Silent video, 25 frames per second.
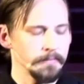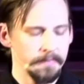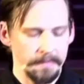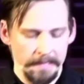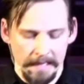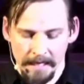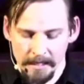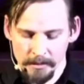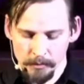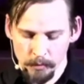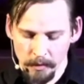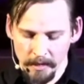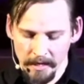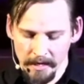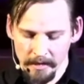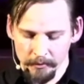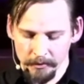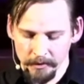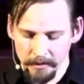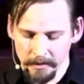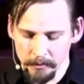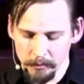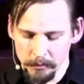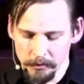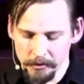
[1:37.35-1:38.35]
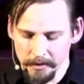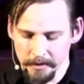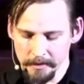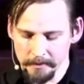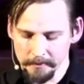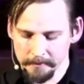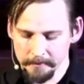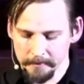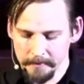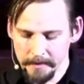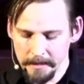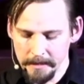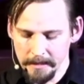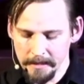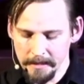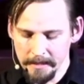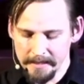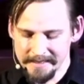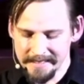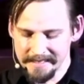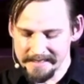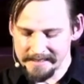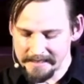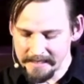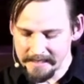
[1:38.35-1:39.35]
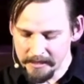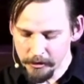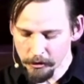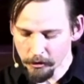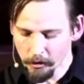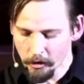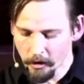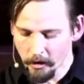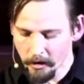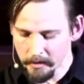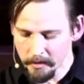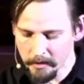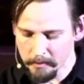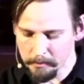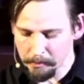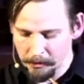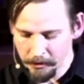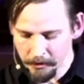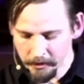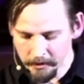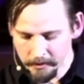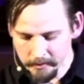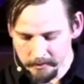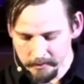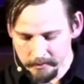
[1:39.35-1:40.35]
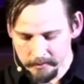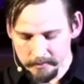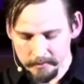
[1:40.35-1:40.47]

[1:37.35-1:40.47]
That's what I really want. It says, didn't your heart burn?